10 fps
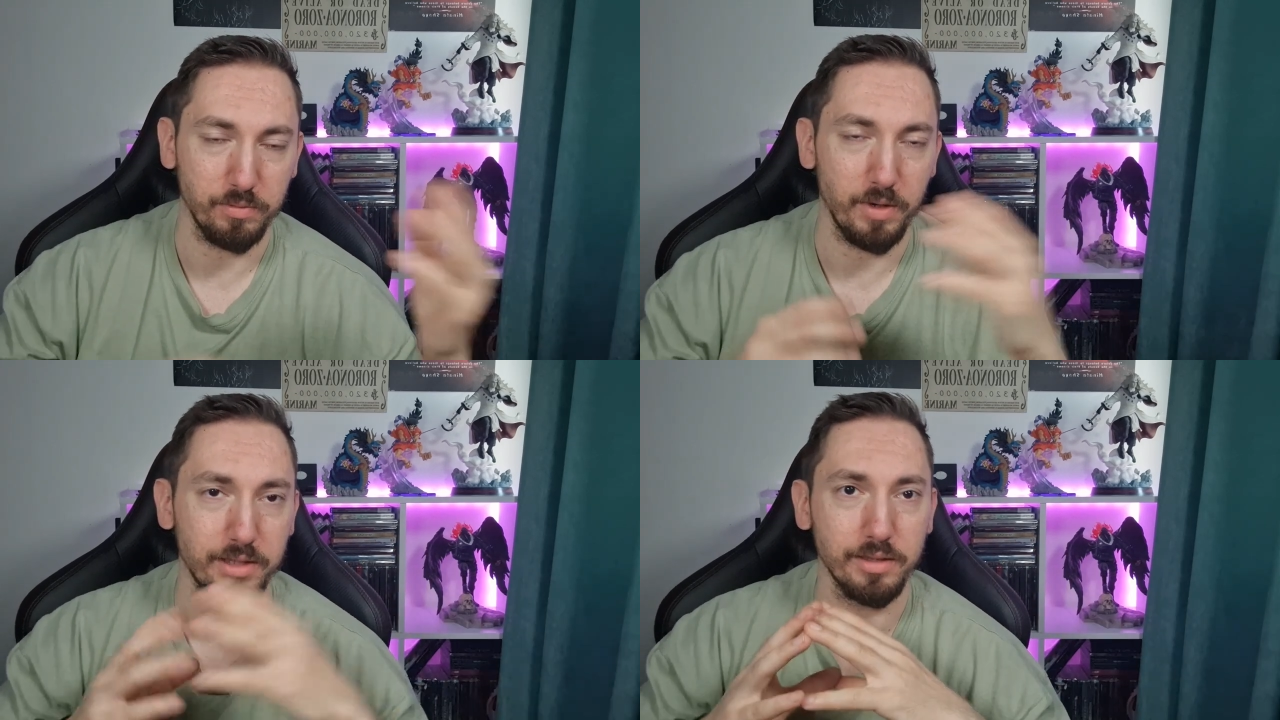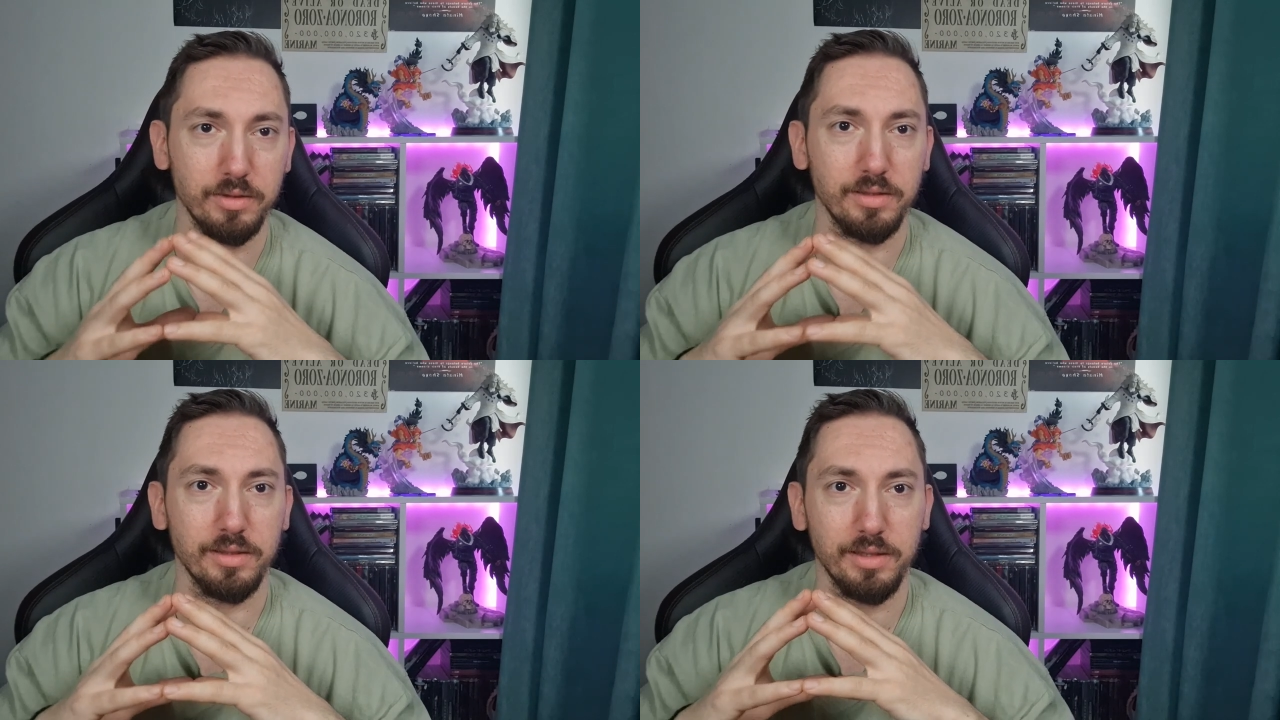fight
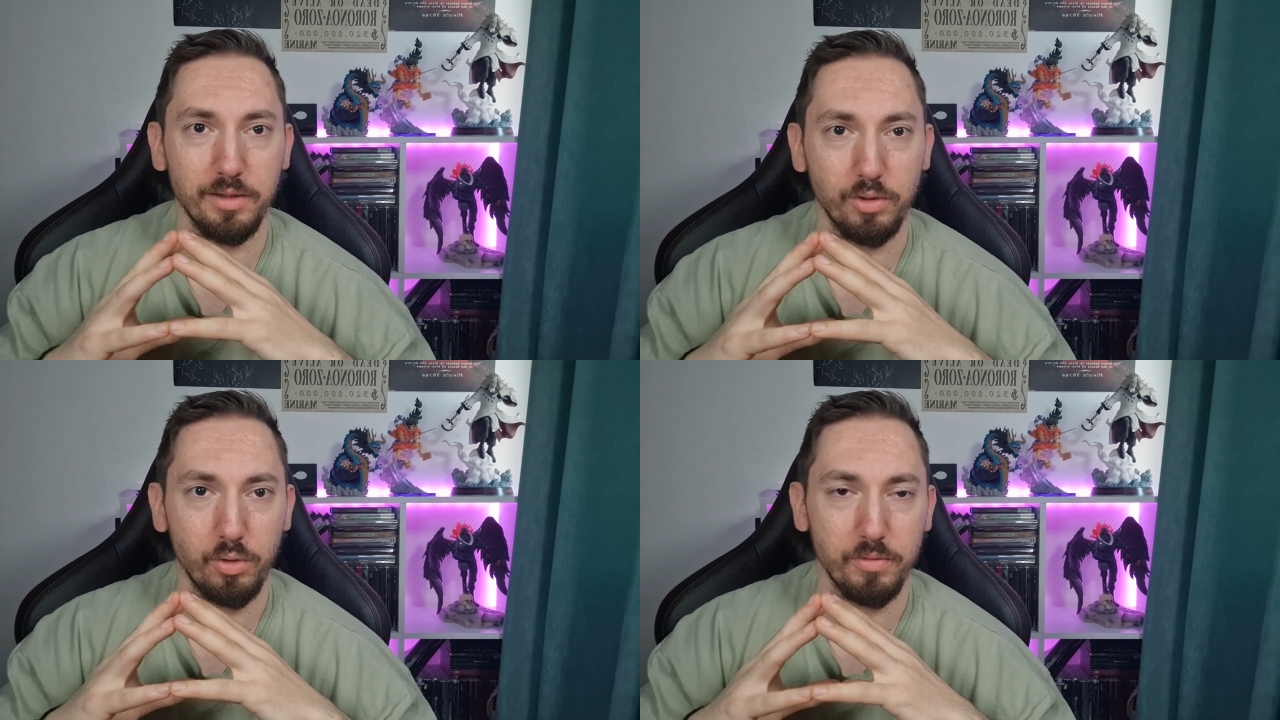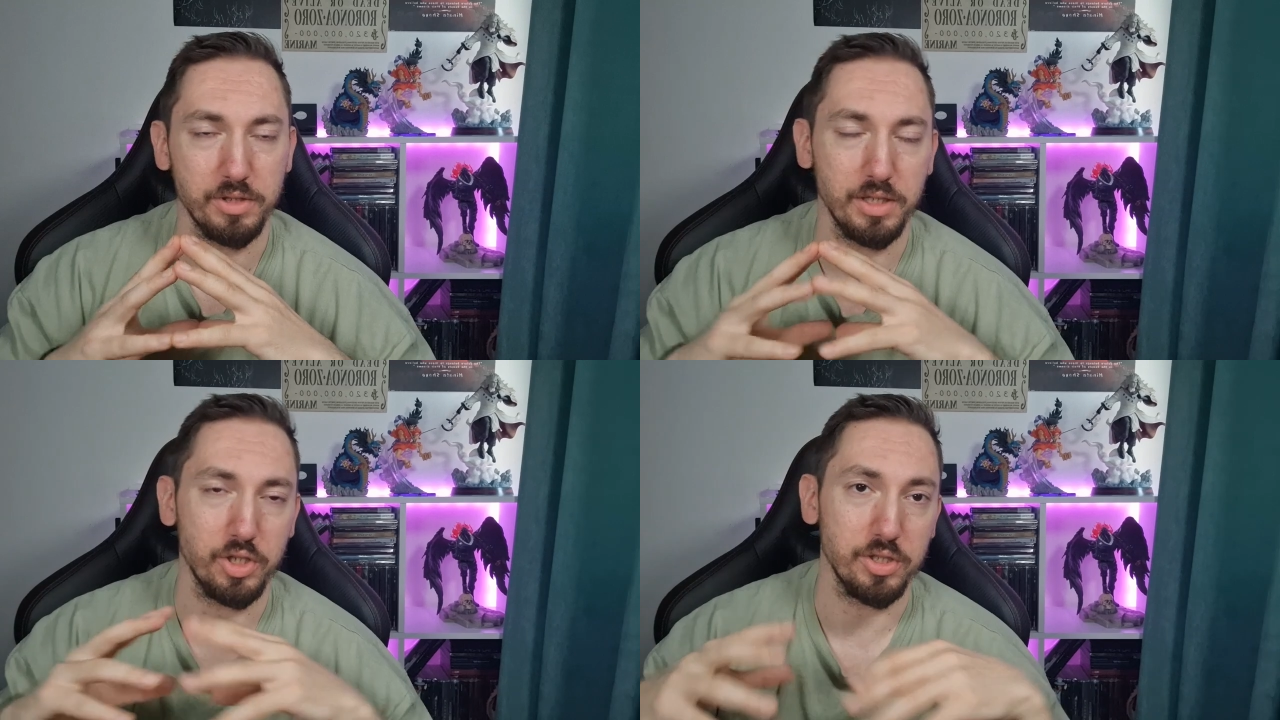and the
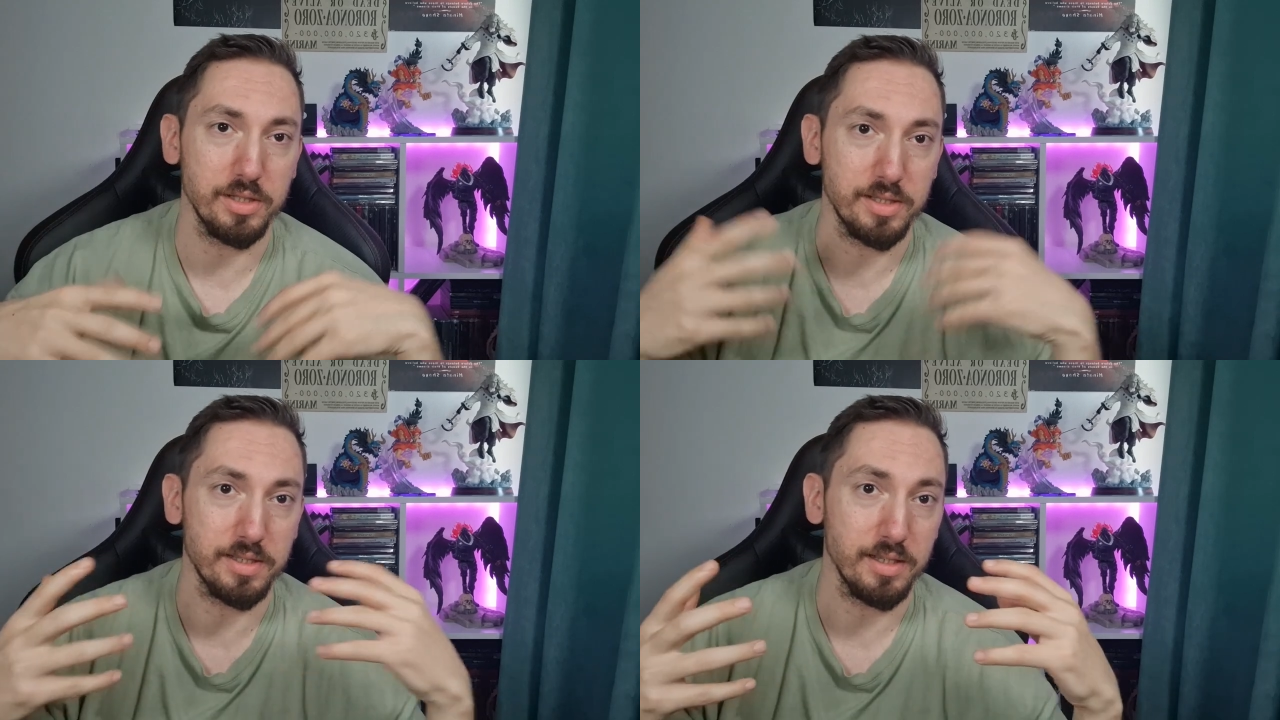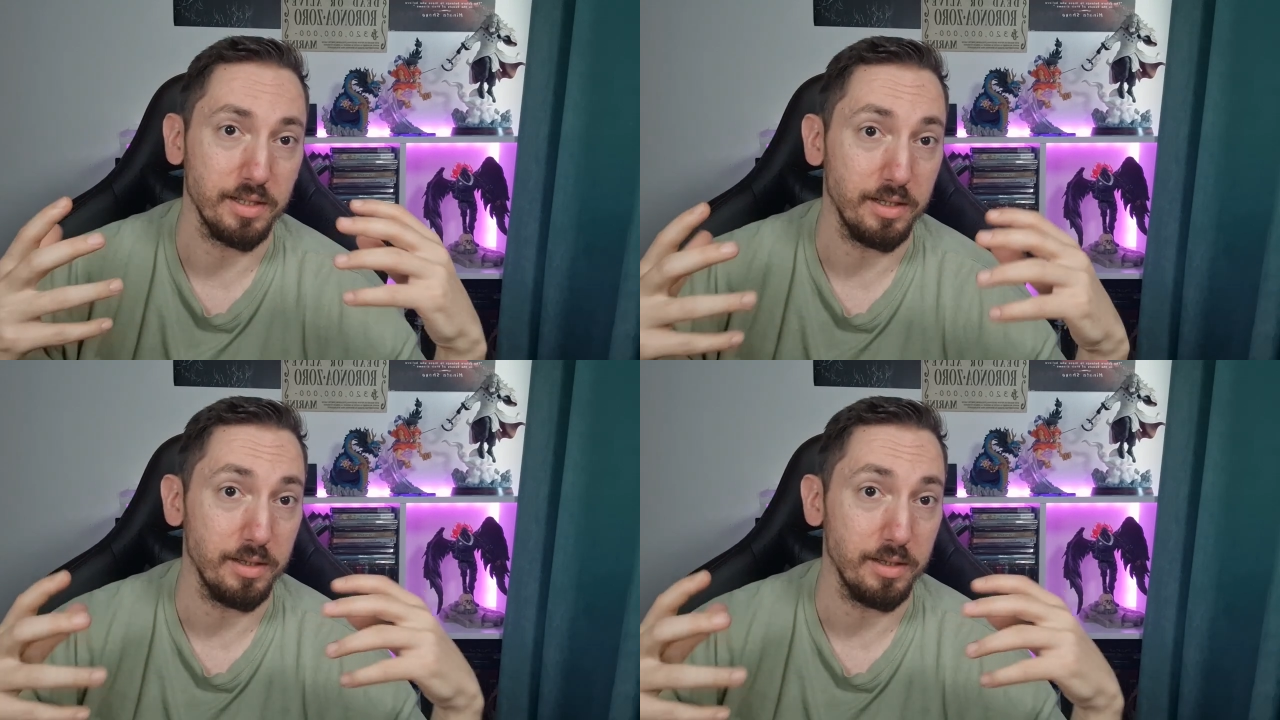conversations,